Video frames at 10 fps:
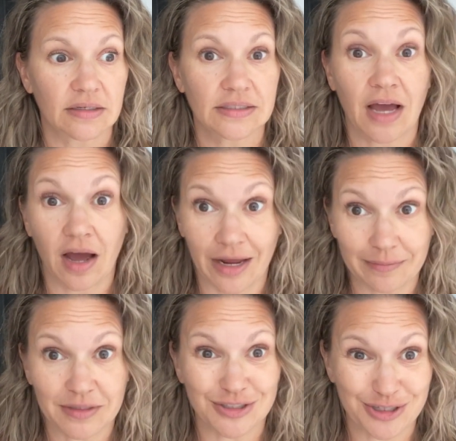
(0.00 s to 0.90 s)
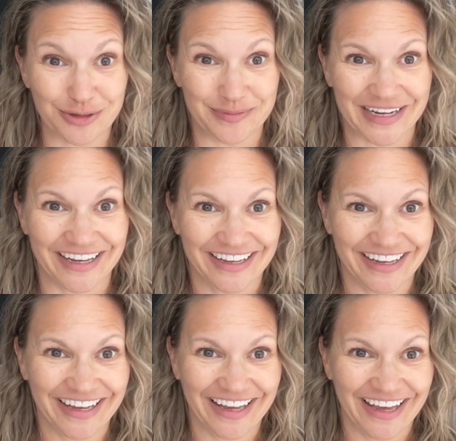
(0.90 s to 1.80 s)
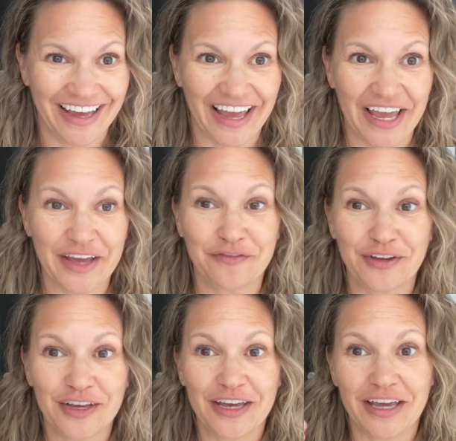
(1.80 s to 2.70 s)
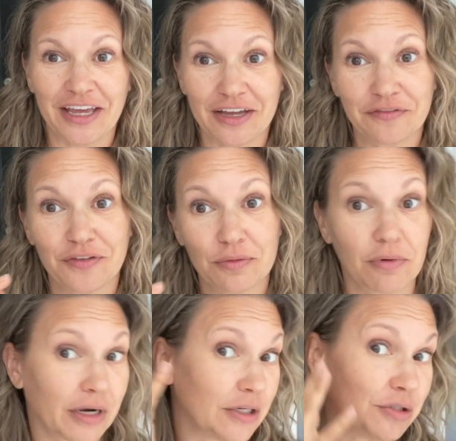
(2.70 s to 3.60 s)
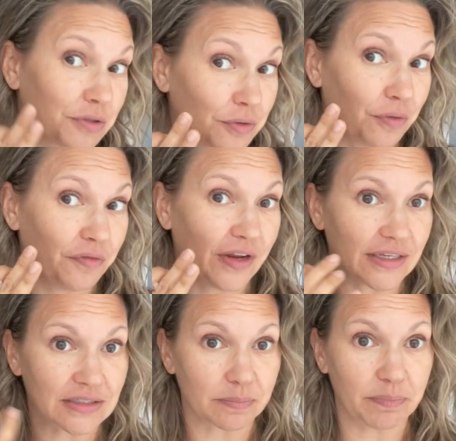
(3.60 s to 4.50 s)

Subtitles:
time consuming if you want to do your whole face.